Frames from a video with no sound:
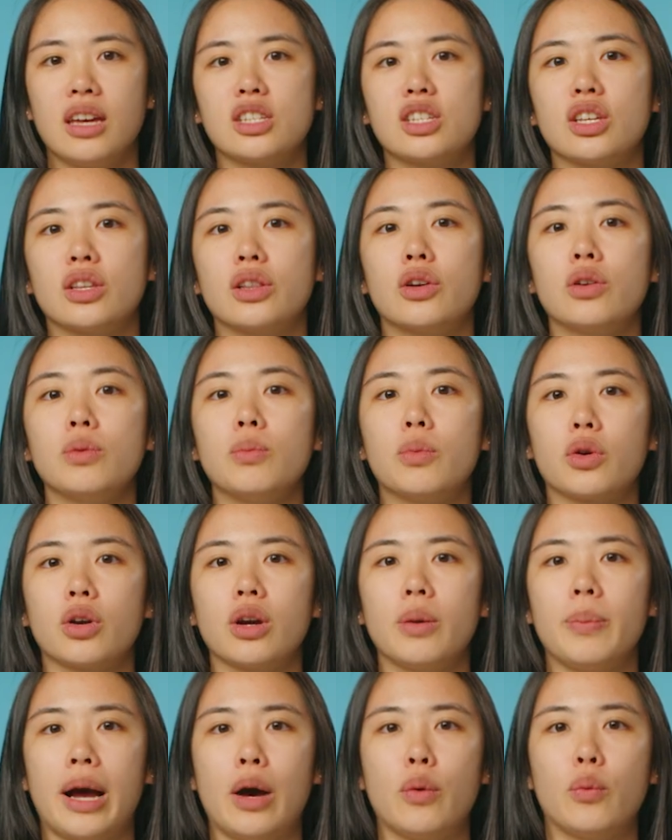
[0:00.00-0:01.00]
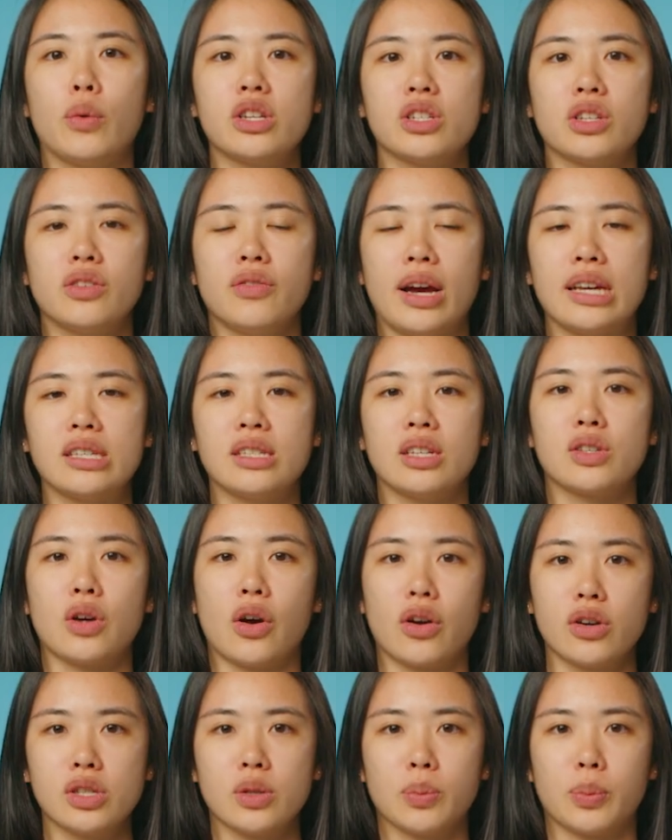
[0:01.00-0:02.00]
To learn more about which devices
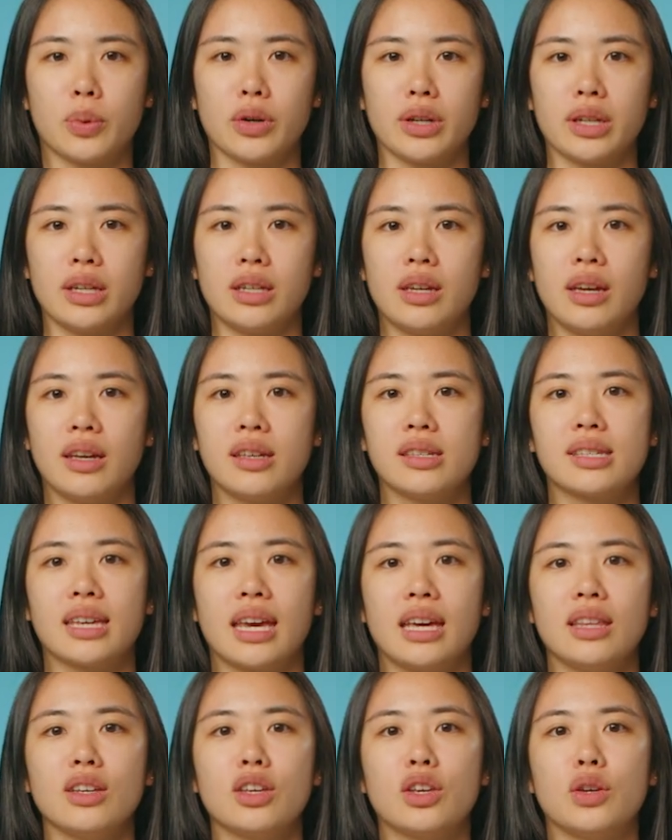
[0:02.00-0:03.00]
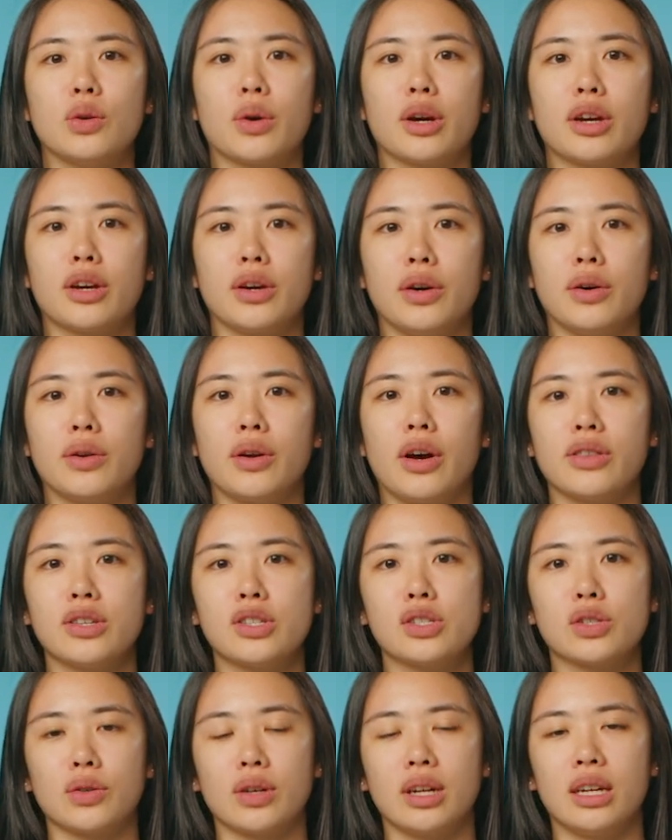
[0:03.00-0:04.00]
are supported, scan the QR code on the
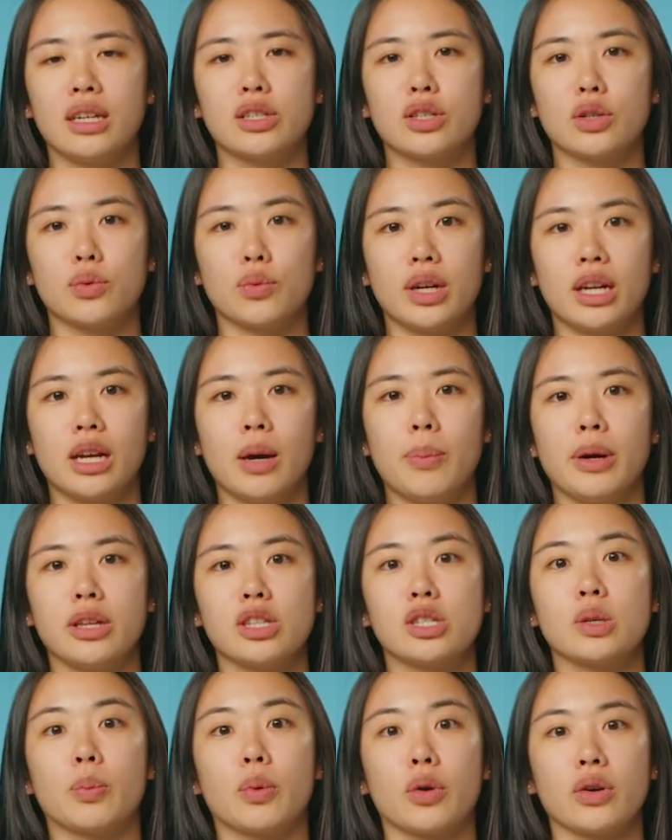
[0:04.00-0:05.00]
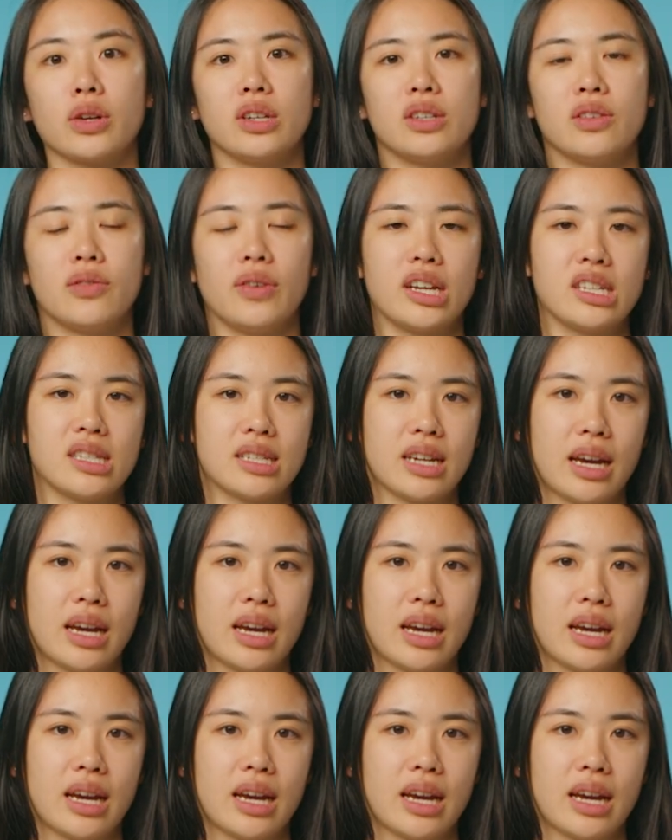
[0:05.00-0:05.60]
screen to read up on supported device